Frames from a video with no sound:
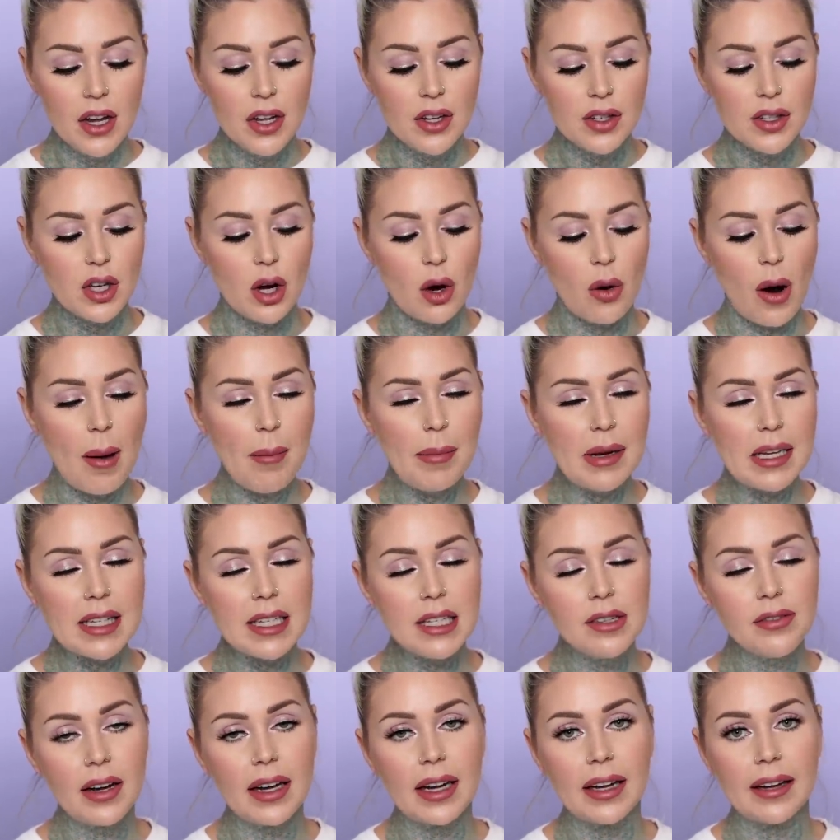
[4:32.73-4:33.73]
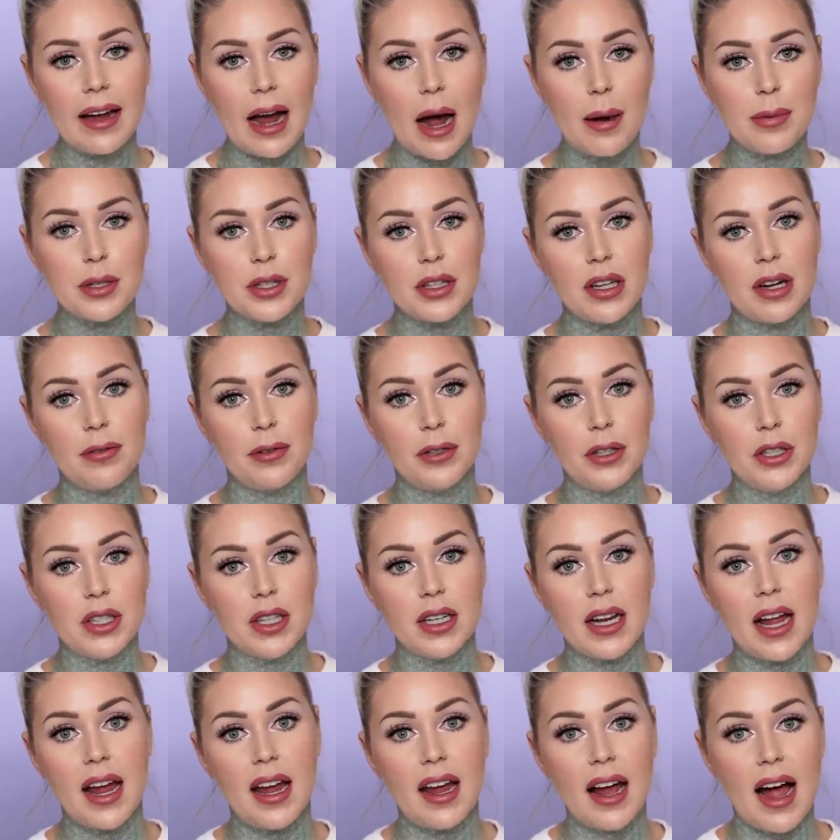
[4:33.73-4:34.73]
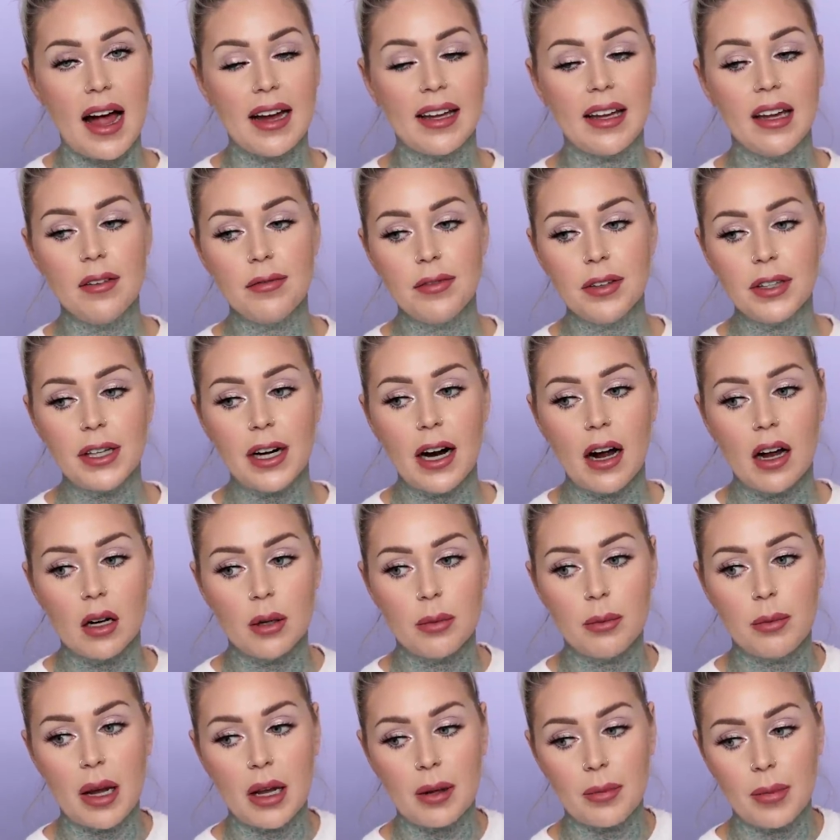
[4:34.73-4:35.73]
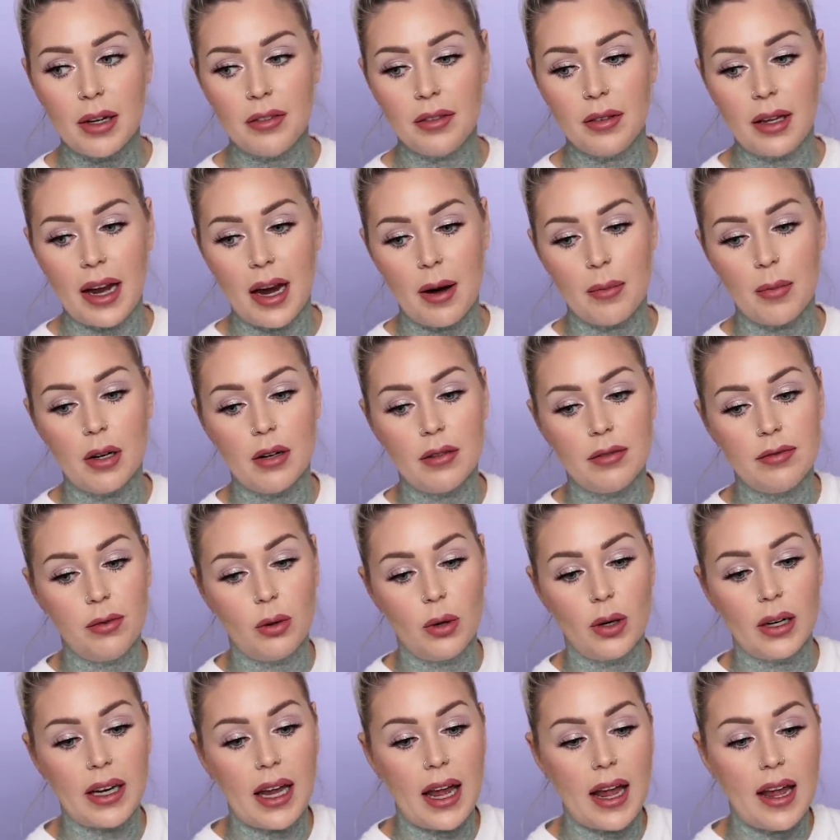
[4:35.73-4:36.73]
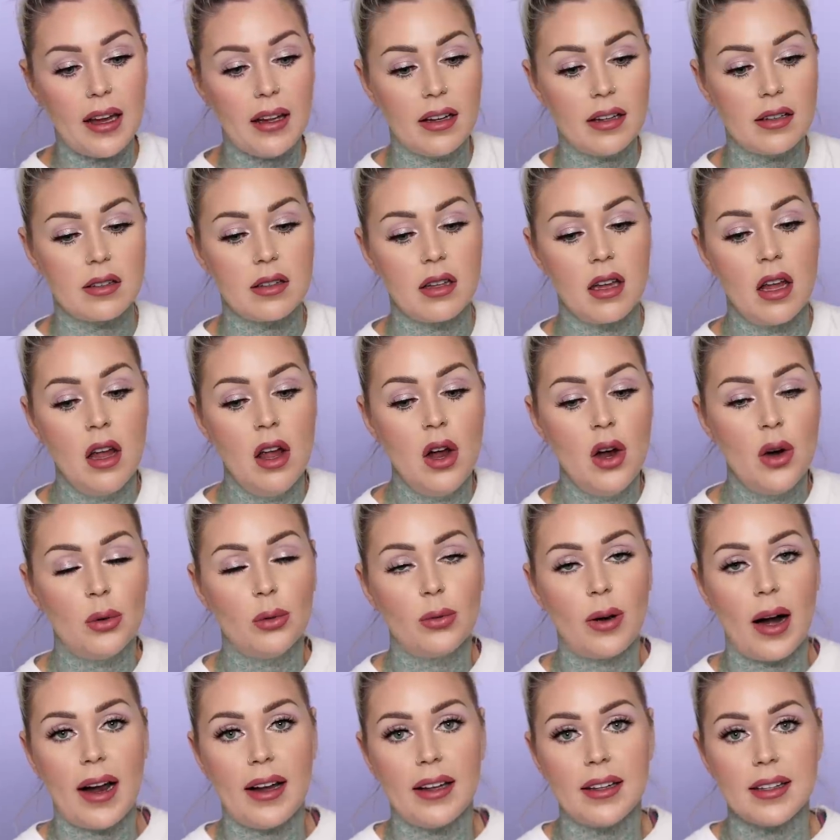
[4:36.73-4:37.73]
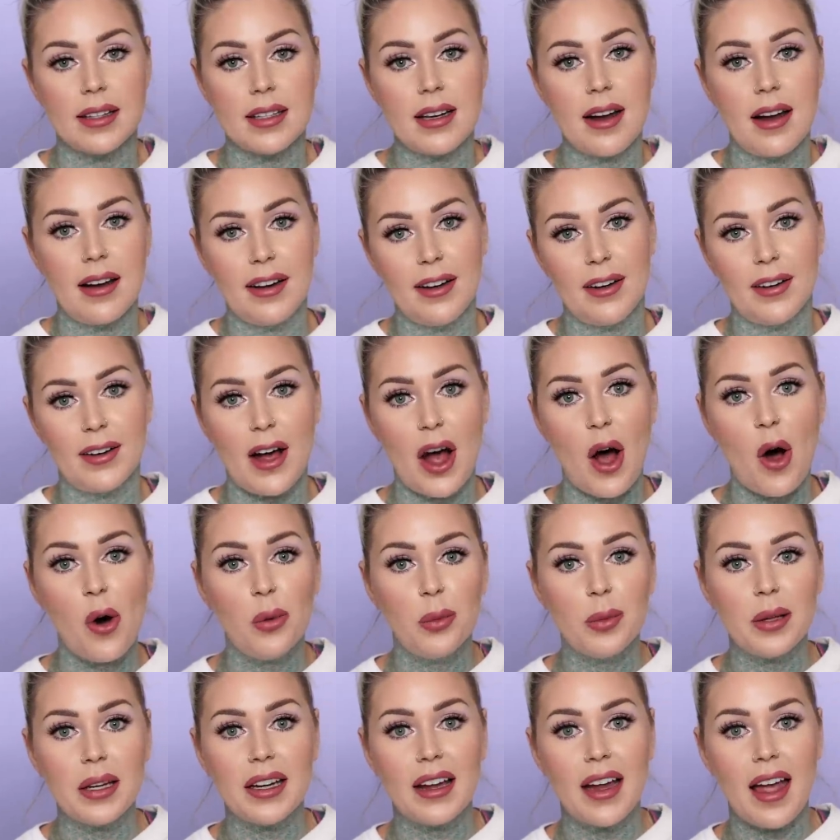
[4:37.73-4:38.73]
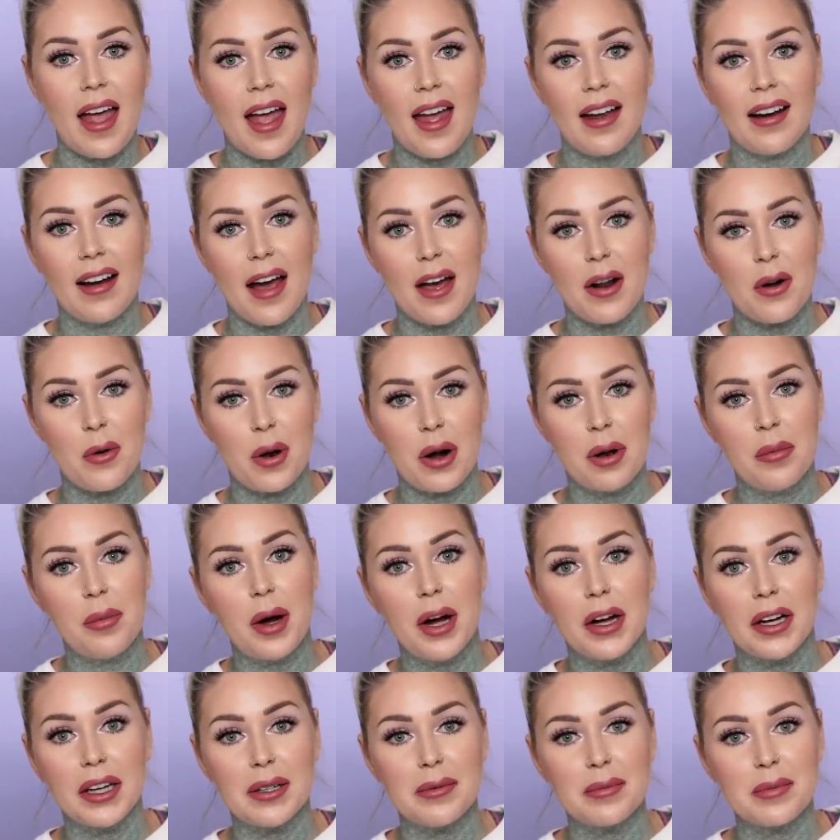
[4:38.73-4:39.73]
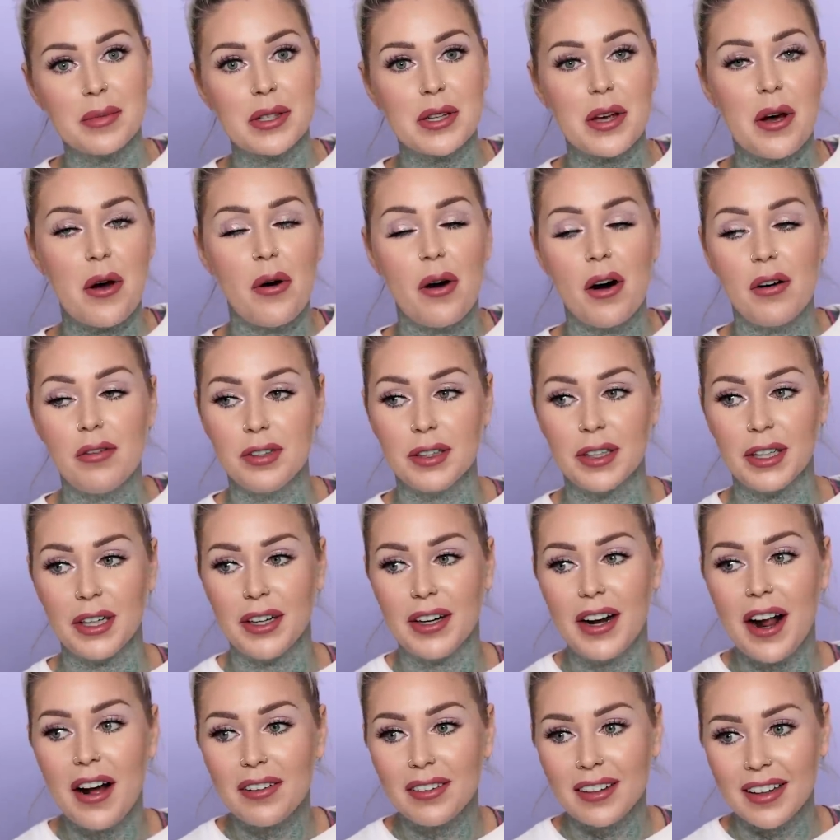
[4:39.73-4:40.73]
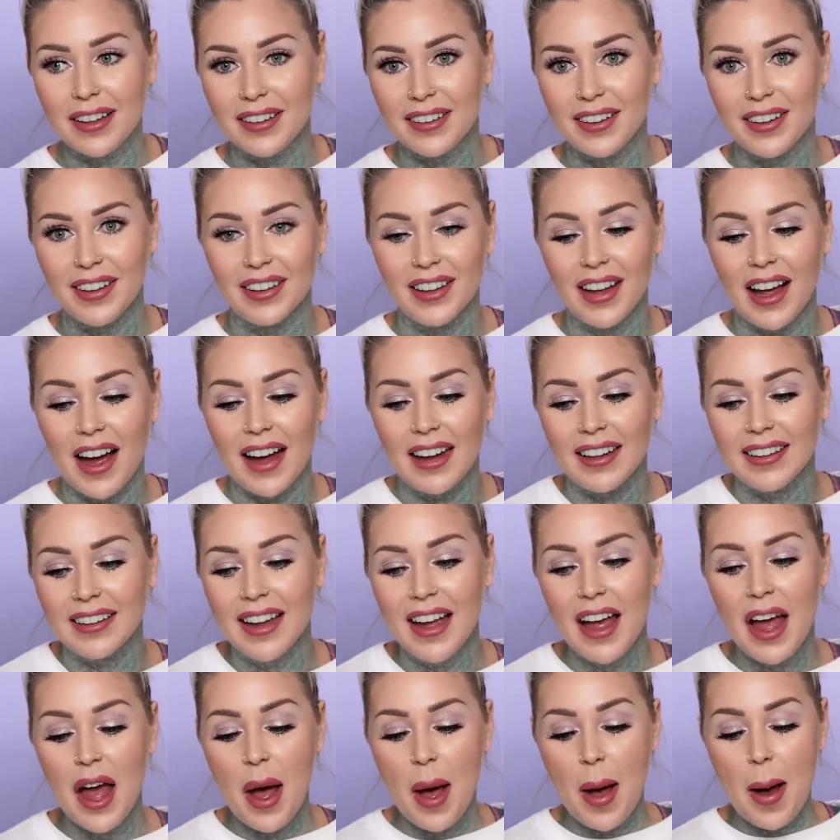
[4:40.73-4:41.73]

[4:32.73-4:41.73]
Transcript: So I'm gonna see if I can capture that for you today. I can't figure out how to make my camera 4K because Ryan's not here to help me and I don't wanna bug him, so I'll figure it out later online.